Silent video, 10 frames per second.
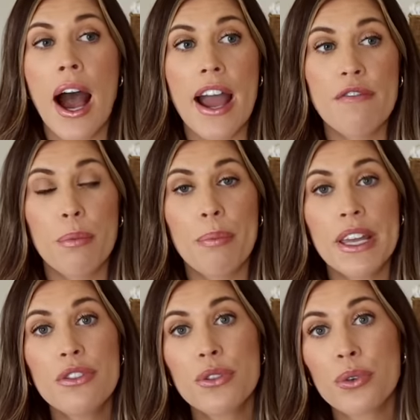I've
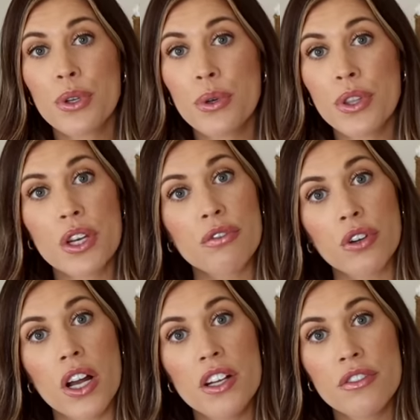been through the
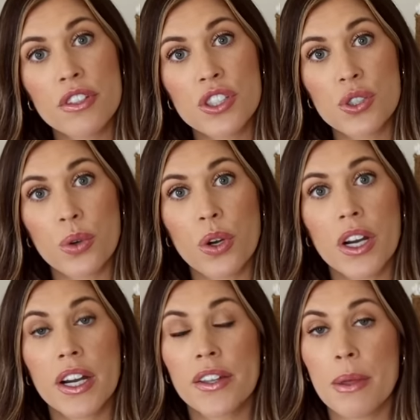front of the
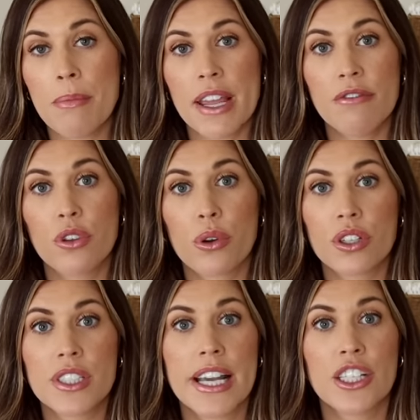store, the main
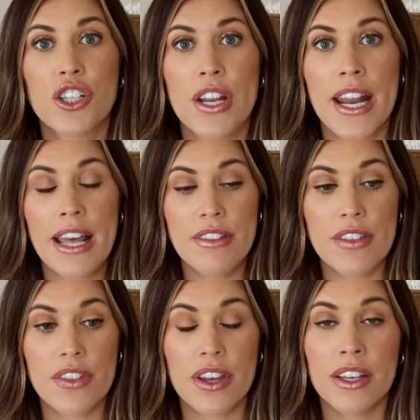floral section, and
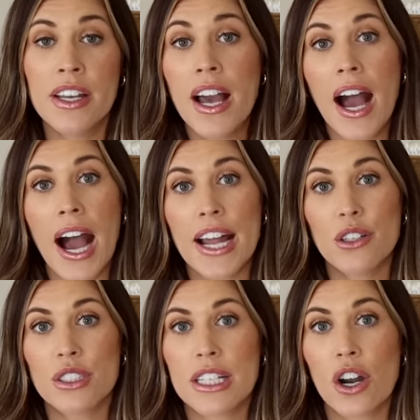then the
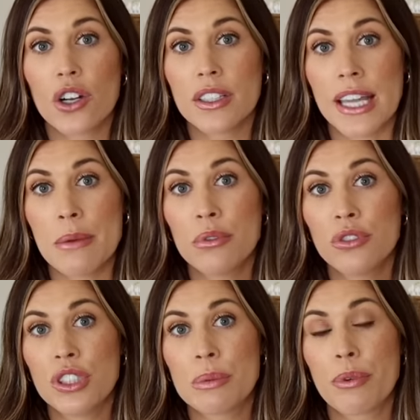aisles that are
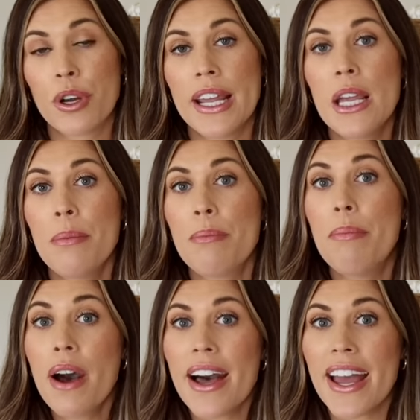labeled spring,
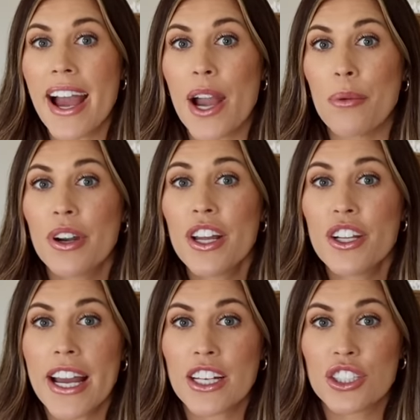but I want
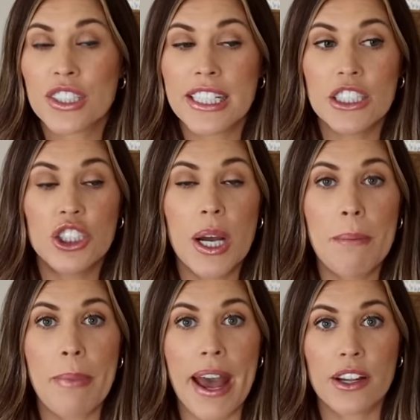to actually
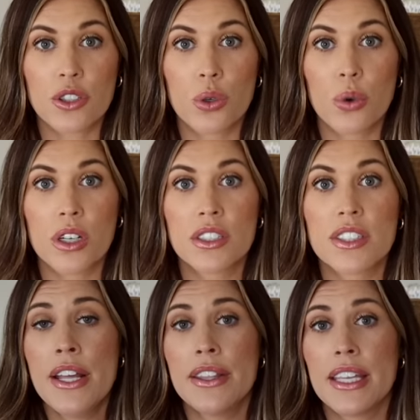jump back
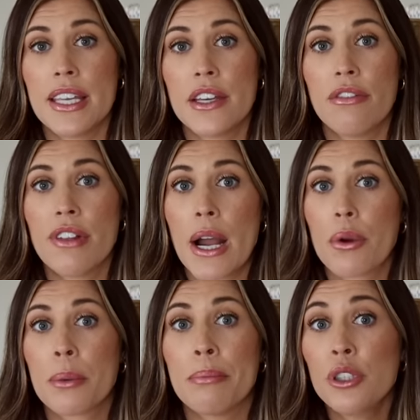towards the
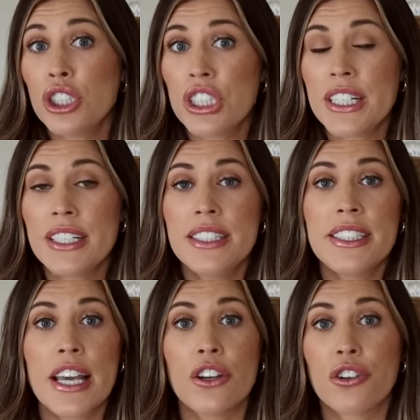flower bushes
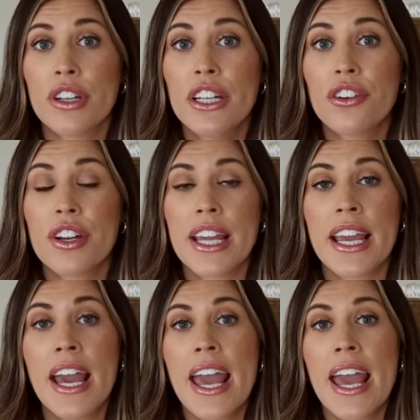and greenery